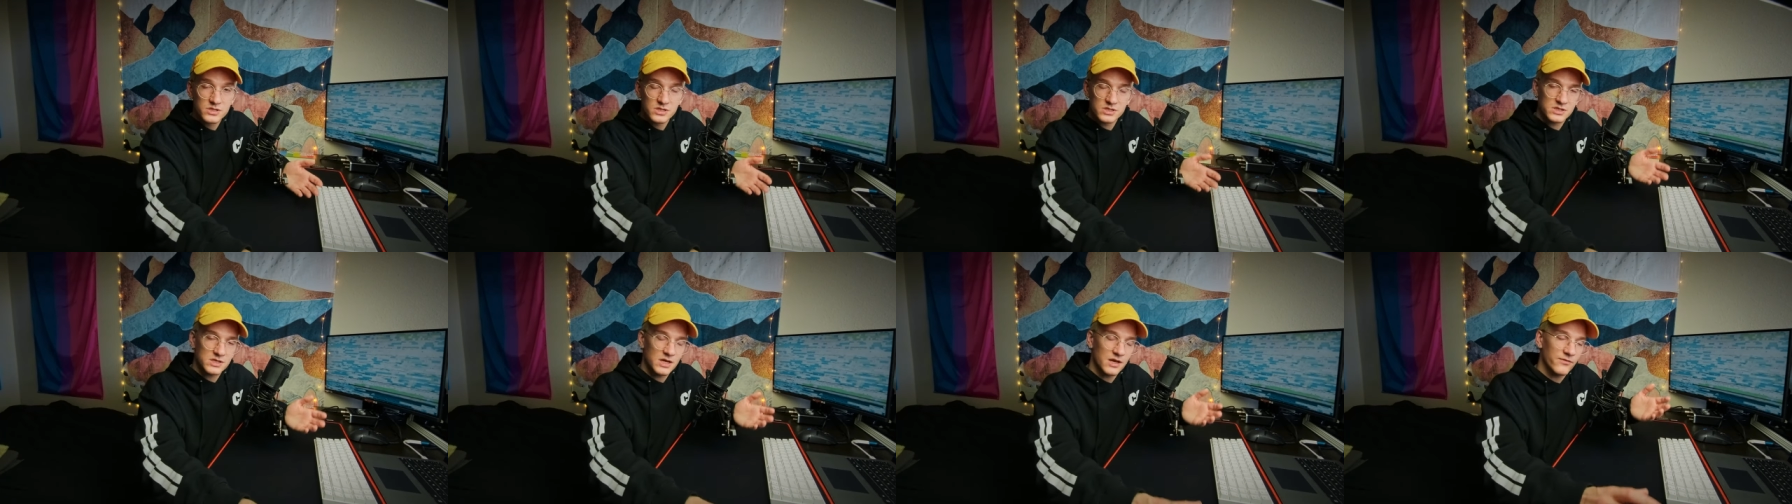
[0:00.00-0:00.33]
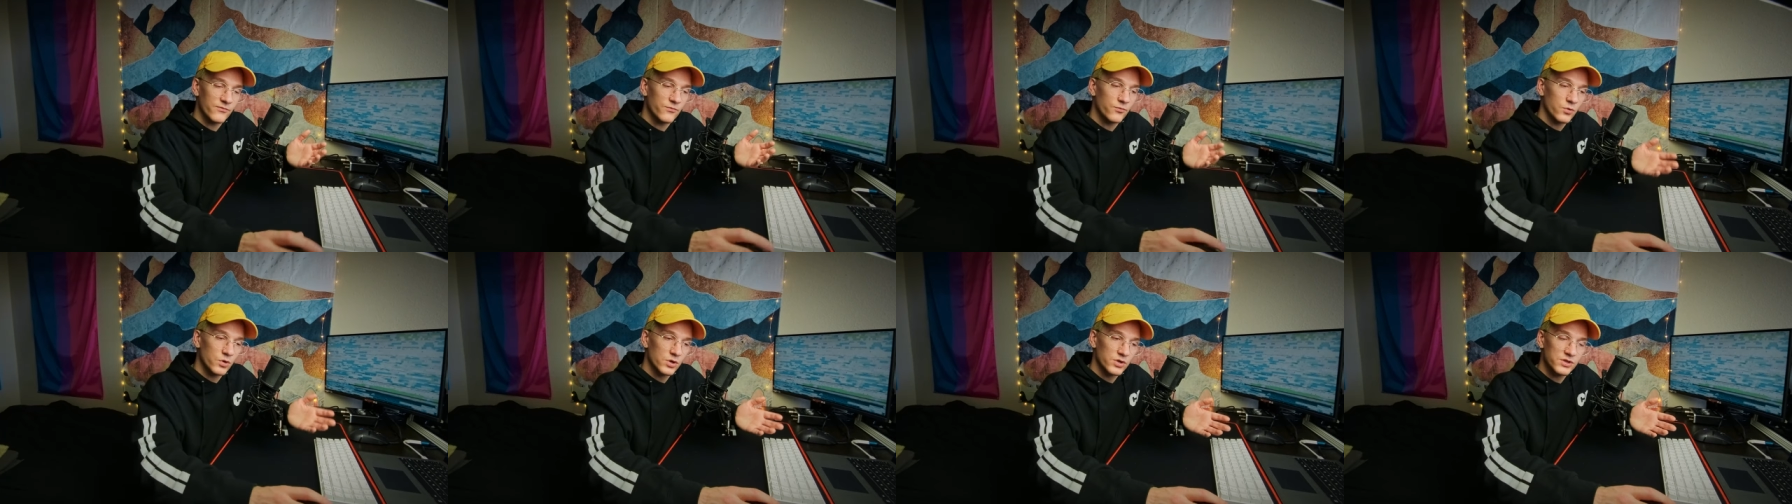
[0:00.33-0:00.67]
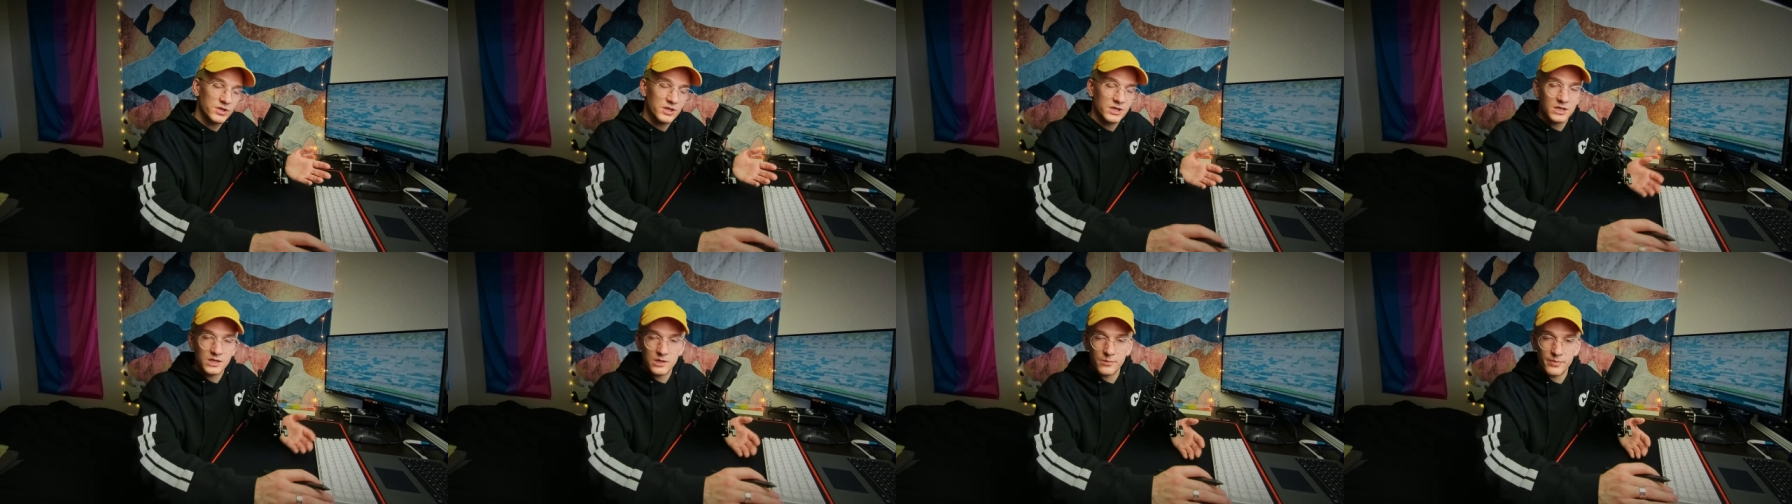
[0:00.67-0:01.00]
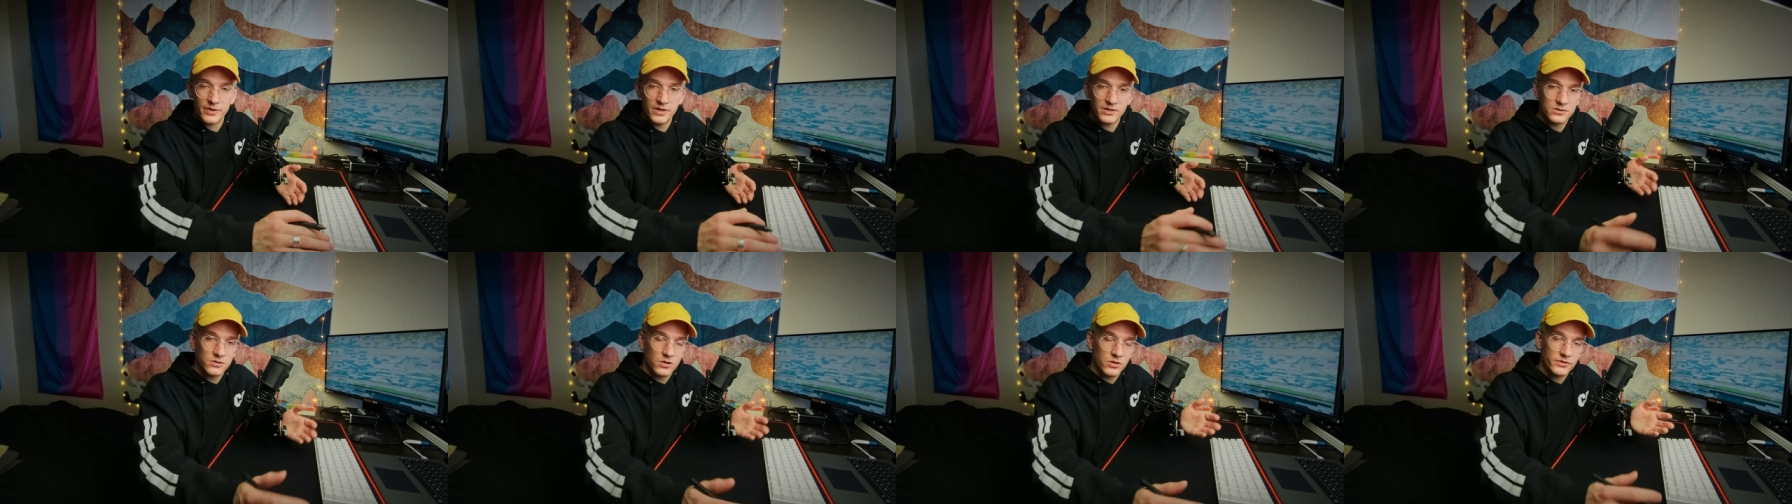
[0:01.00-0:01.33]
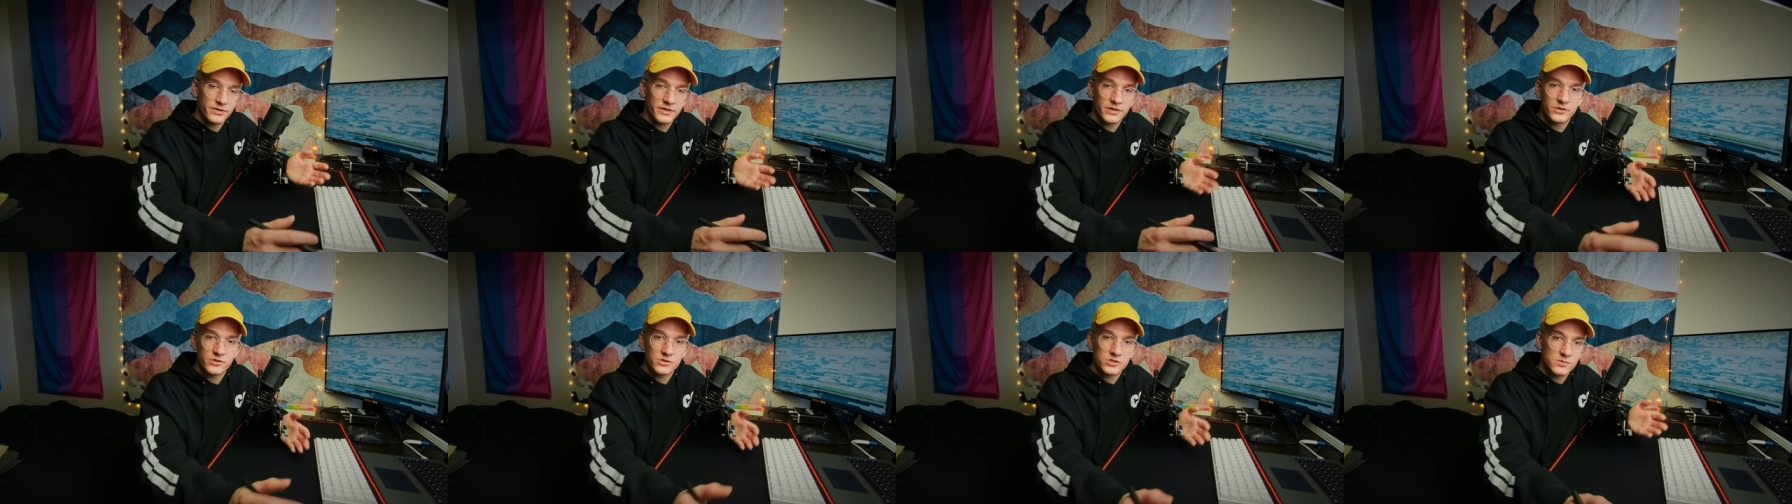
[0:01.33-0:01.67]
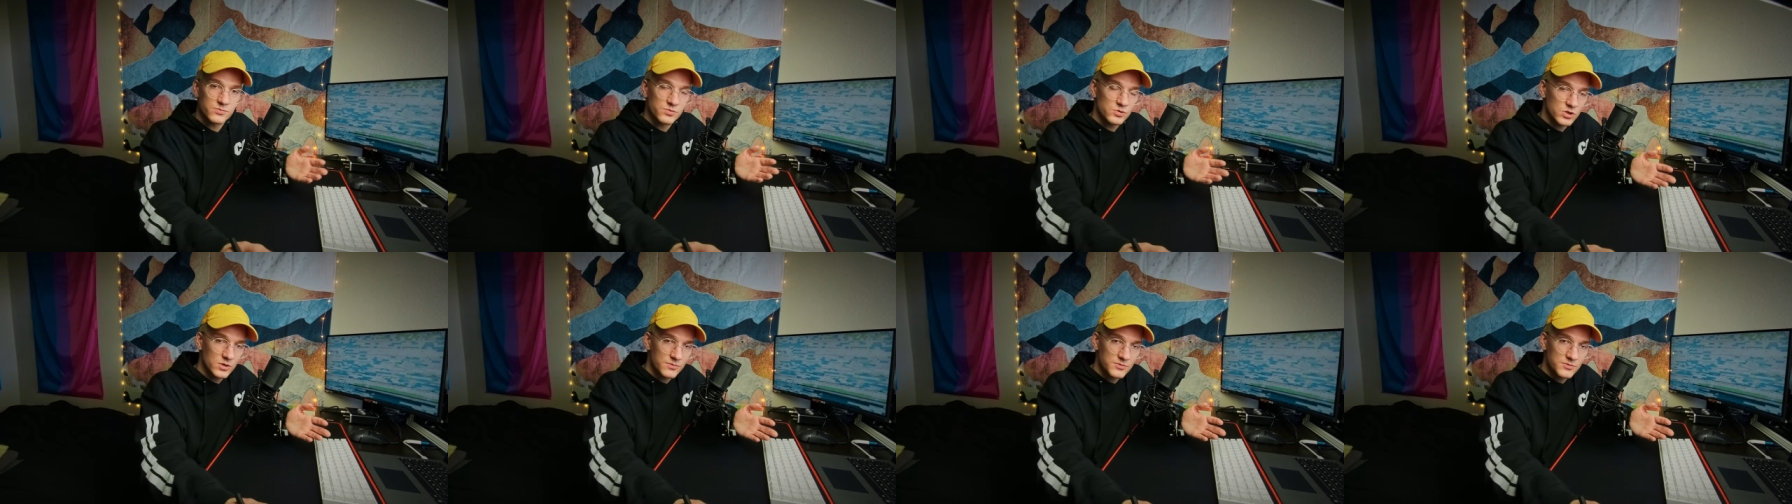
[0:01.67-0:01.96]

it's kind of worth it compared to all the other subscription